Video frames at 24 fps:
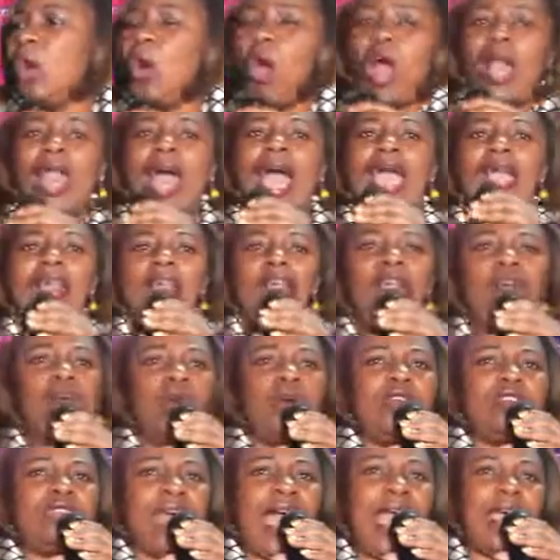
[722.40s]
All I knew
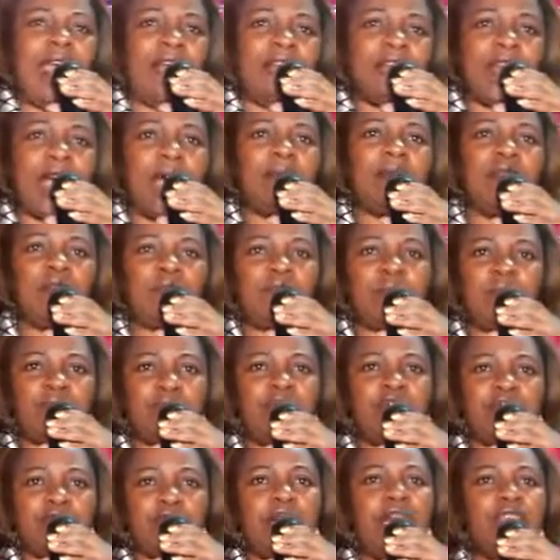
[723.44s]
was I have come to be
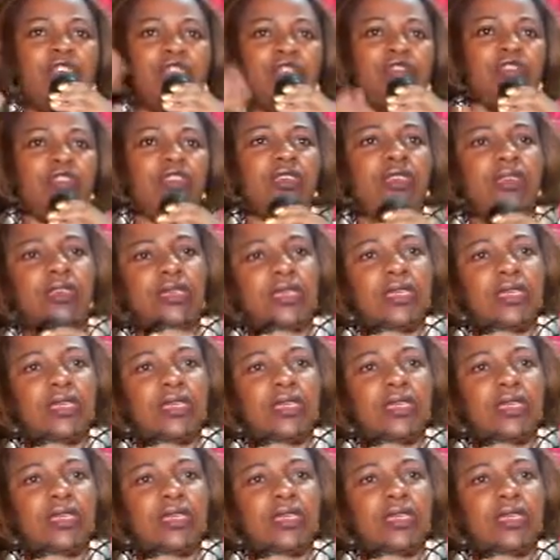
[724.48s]
refreshed.